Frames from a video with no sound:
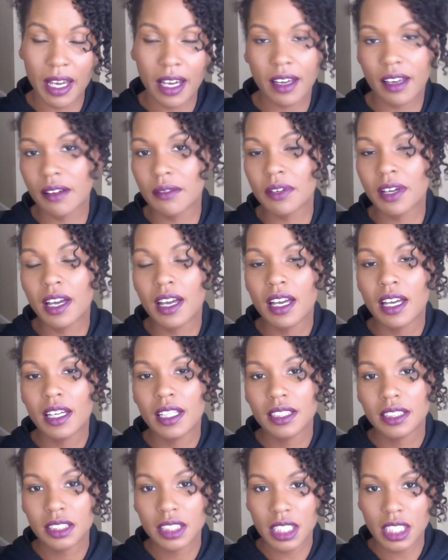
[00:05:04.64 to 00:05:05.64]
have
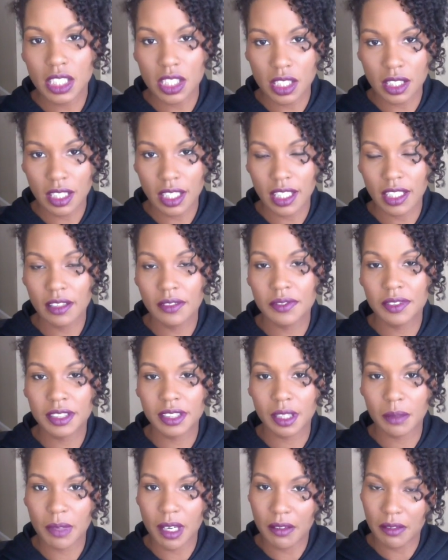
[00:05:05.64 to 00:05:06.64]
teaching gifts,
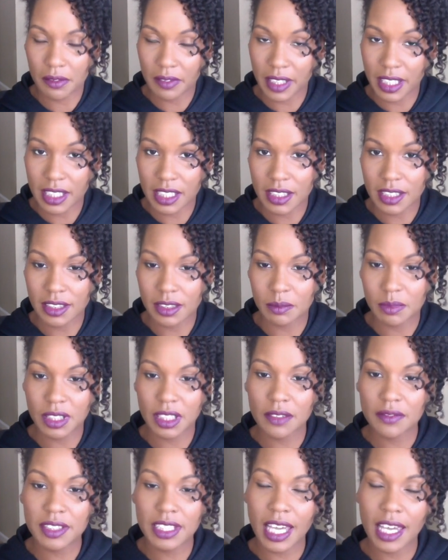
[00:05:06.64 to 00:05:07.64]
some have evangelism
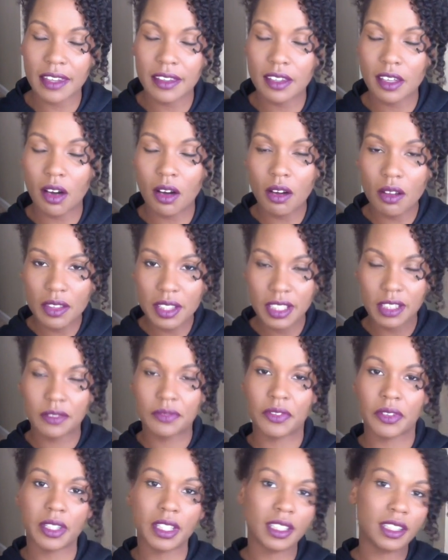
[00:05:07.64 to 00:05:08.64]
gifts, and all the
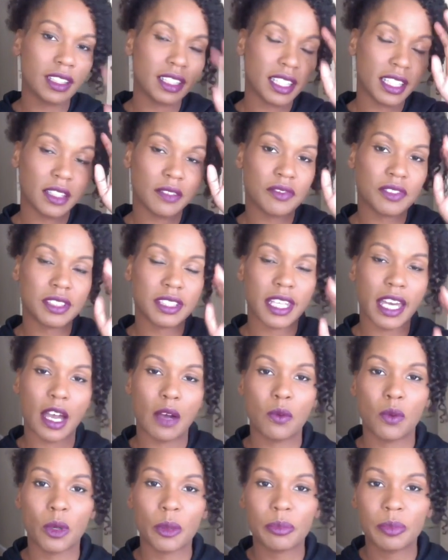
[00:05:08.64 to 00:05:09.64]
different gifts
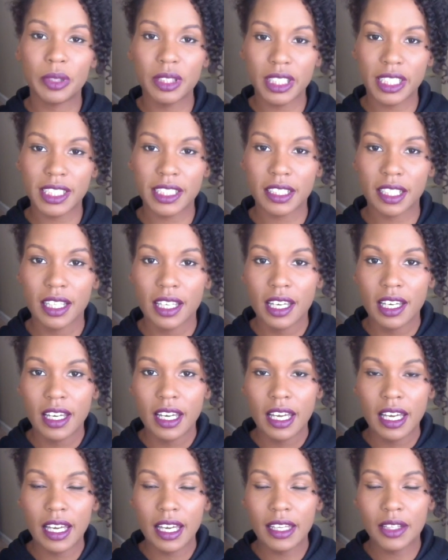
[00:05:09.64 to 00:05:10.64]
that were put
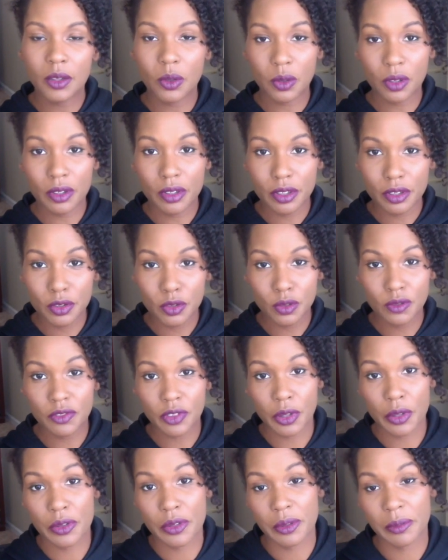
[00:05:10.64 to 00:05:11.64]
in order to
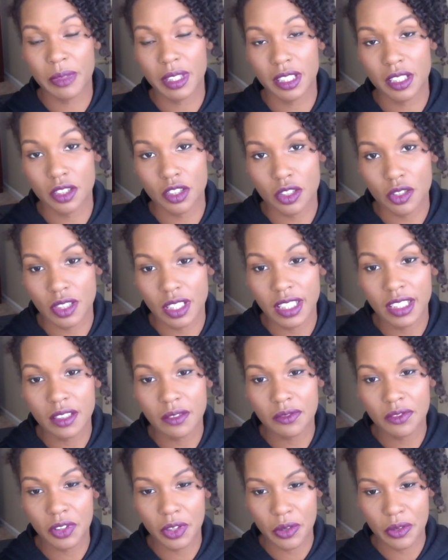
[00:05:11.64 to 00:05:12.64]
further ministry and
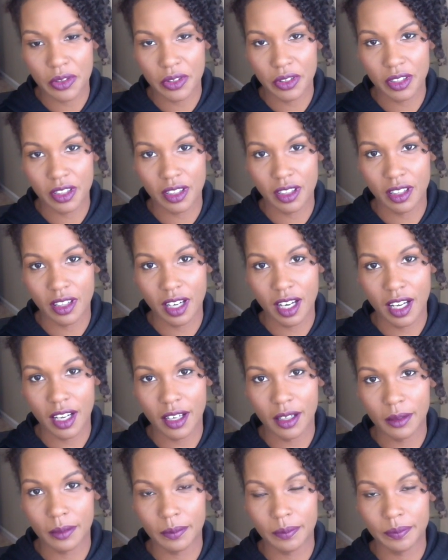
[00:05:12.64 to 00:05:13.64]
to further
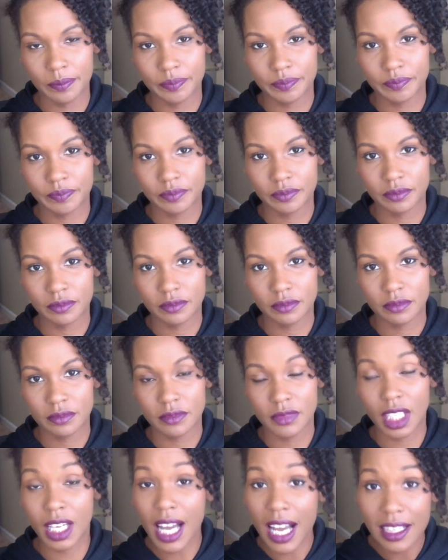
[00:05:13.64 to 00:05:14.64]
um,
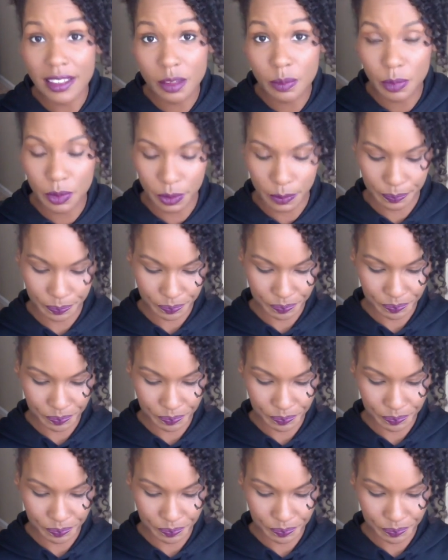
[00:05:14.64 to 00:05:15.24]
the gospel